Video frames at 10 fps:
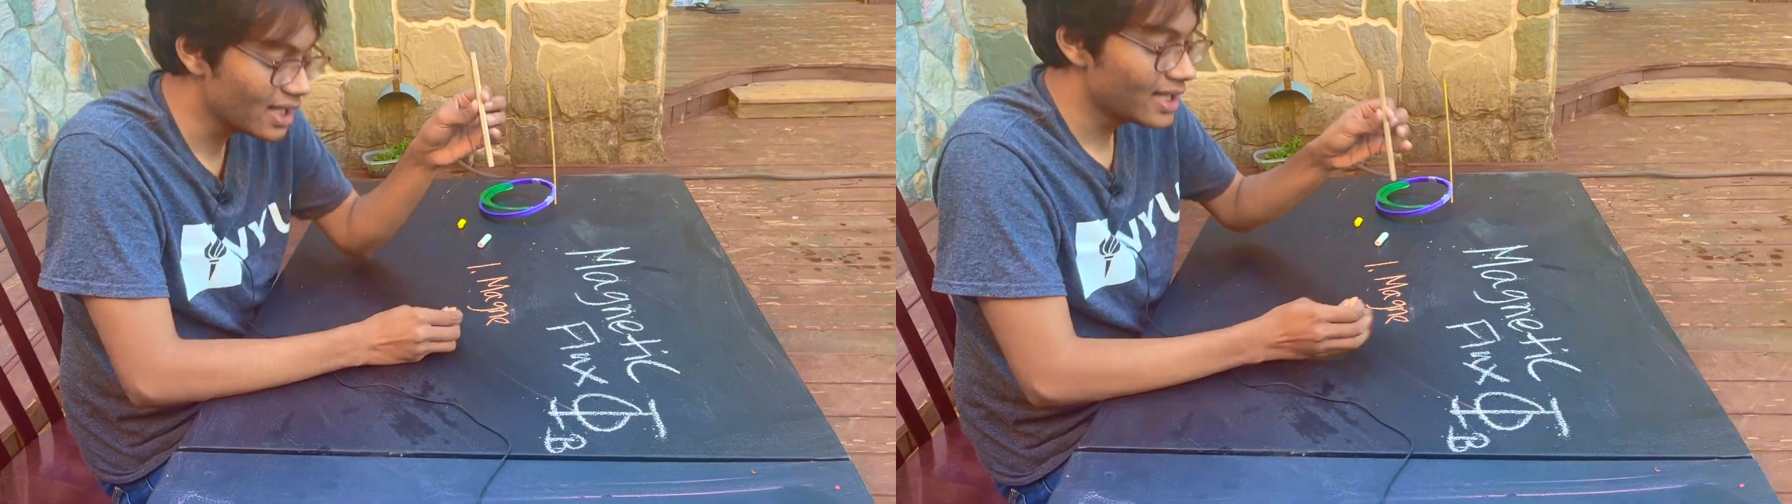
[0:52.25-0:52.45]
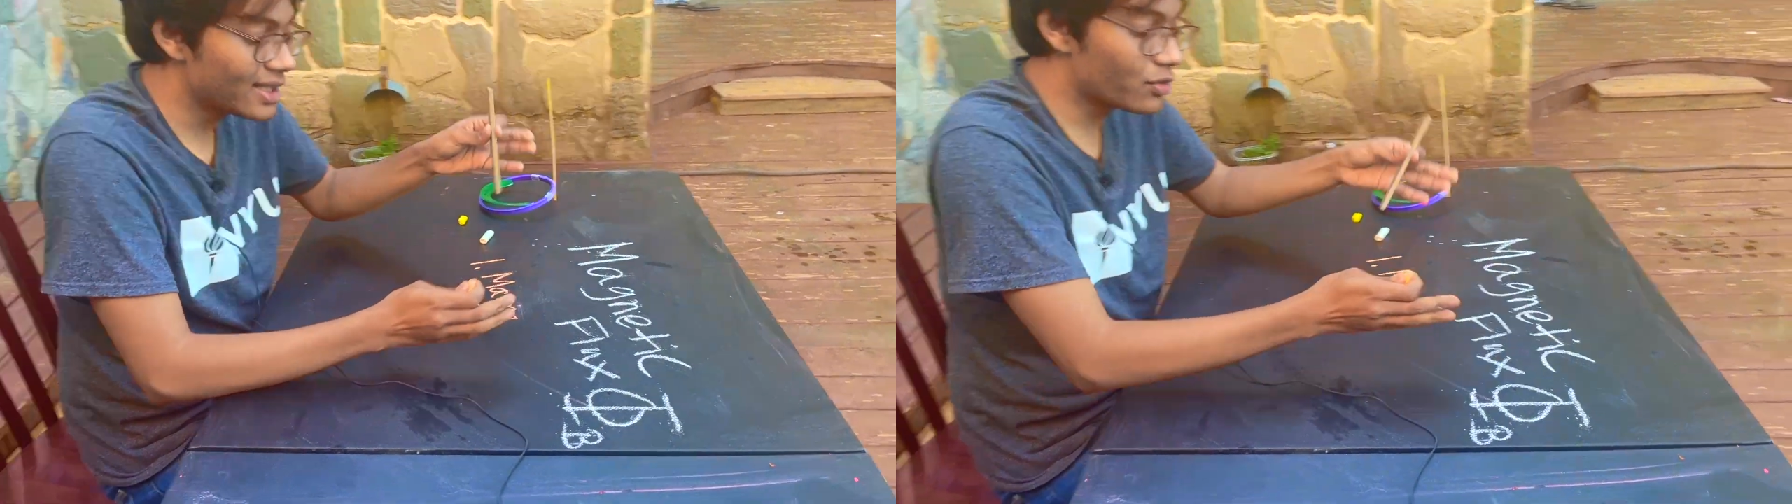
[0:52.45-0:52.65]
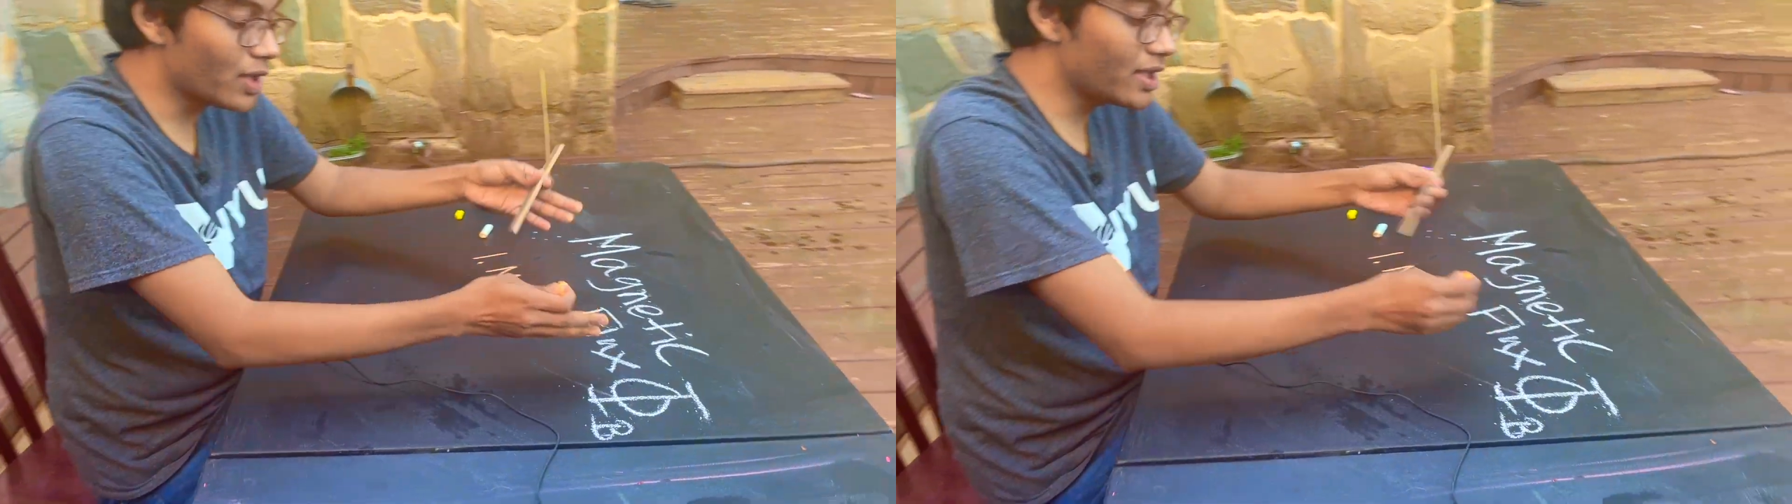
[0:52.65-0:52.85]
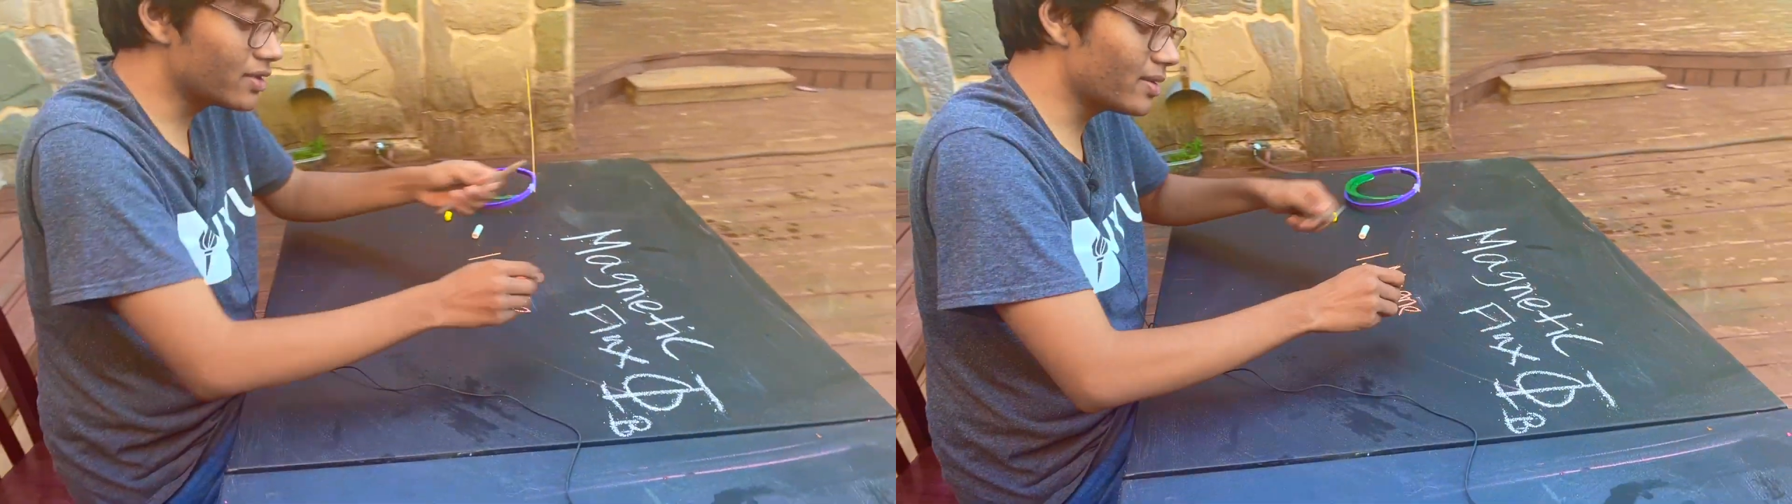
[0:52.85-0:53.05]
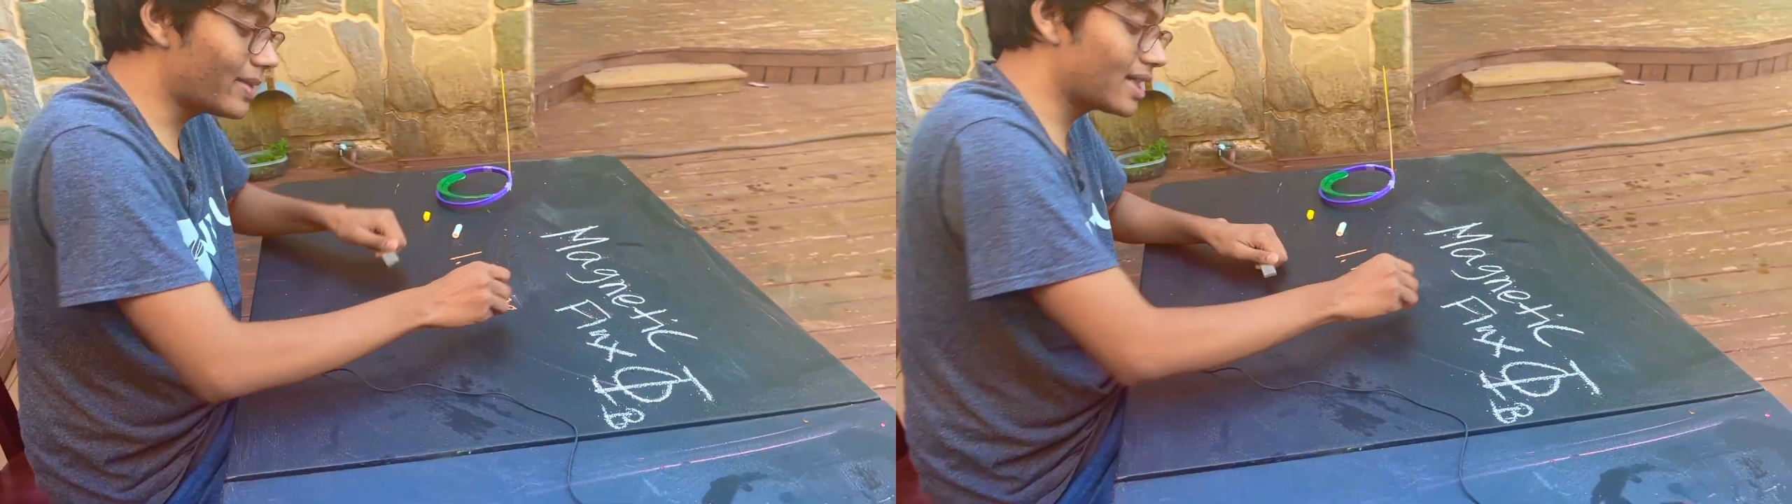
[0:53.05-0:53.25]
the greater the
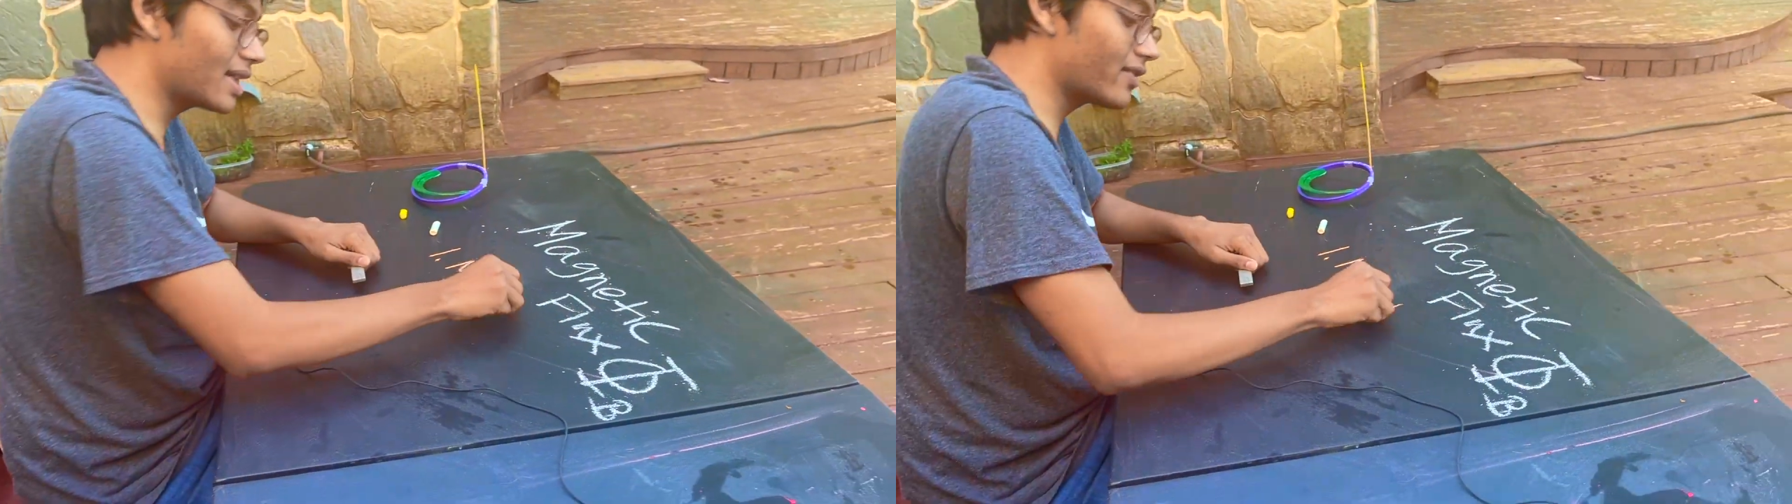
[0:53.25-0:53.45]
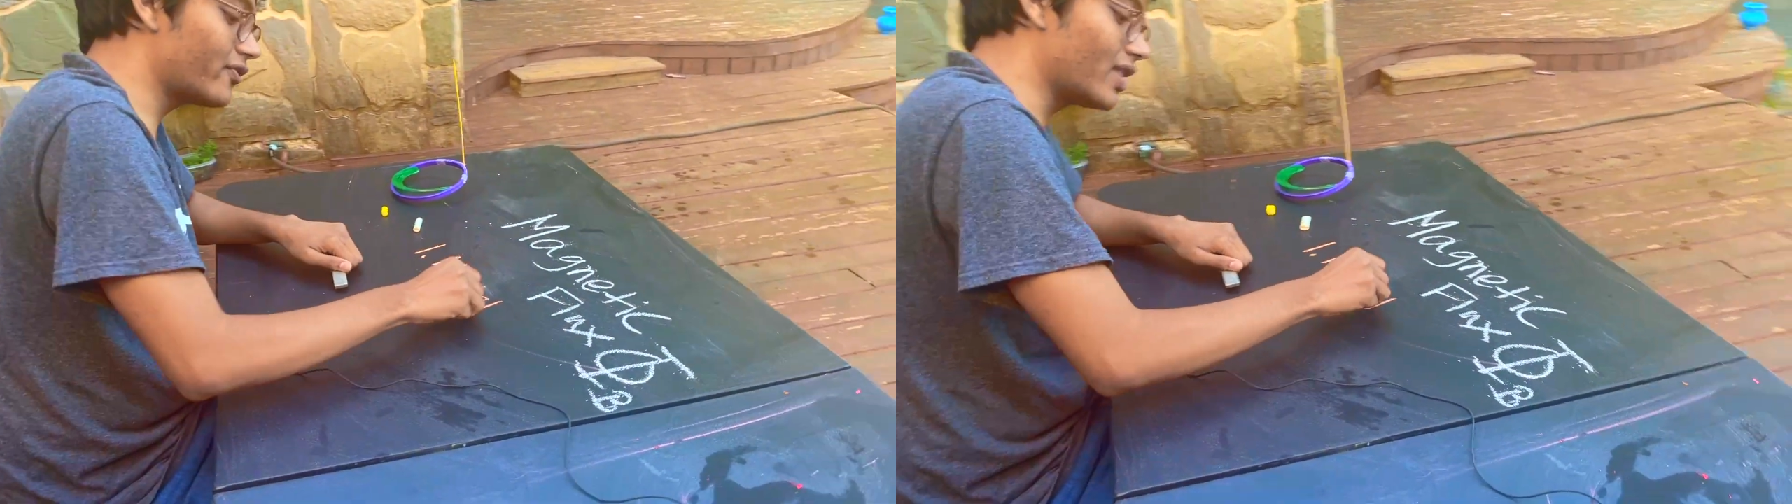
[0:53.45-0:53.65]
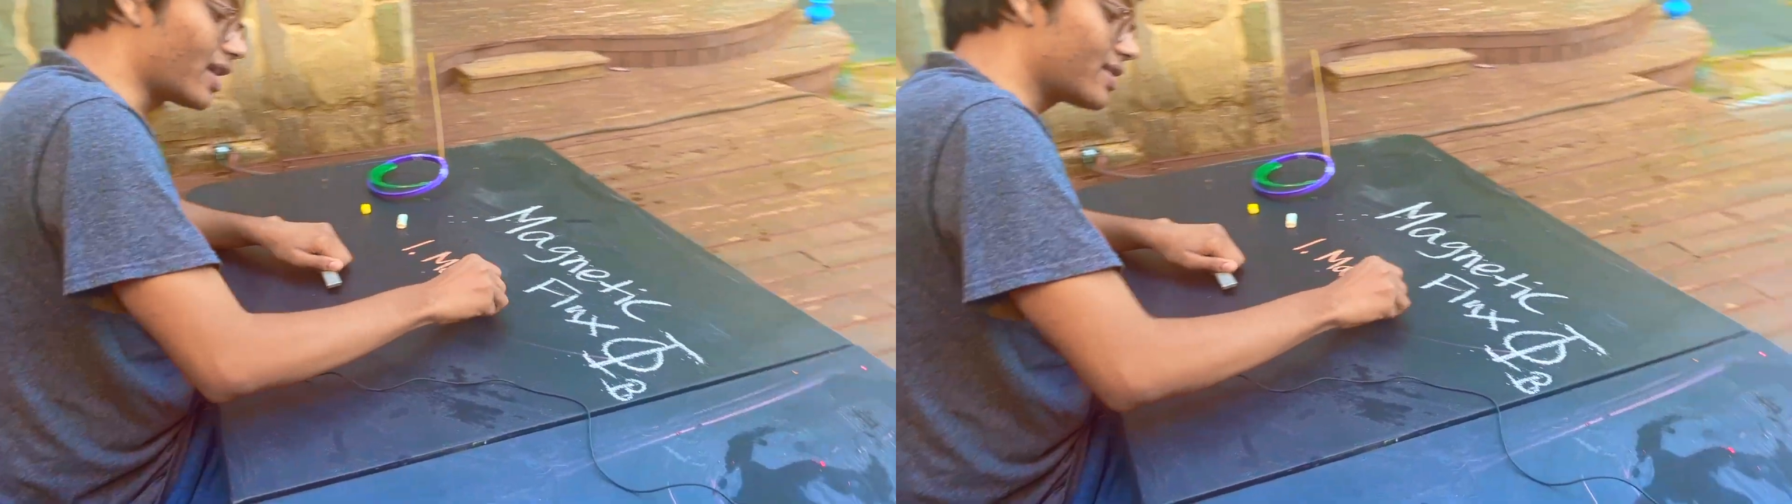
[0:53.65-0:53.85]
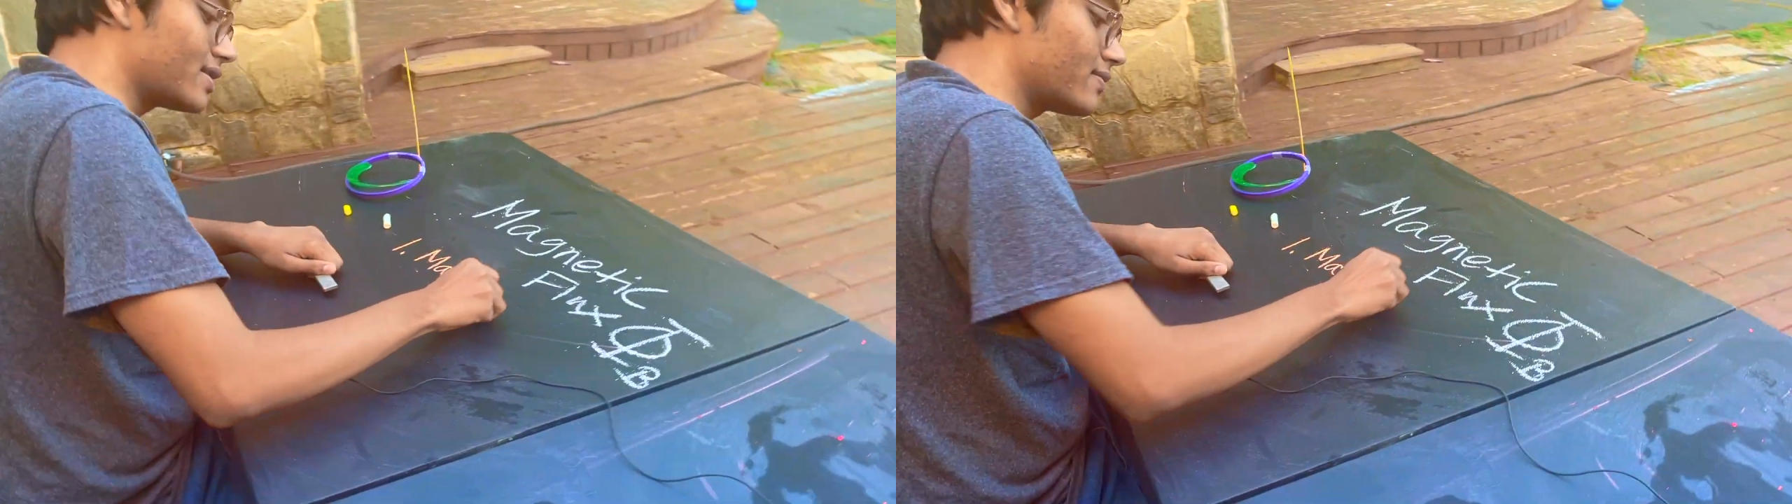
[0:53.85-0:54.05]
magnetic flux.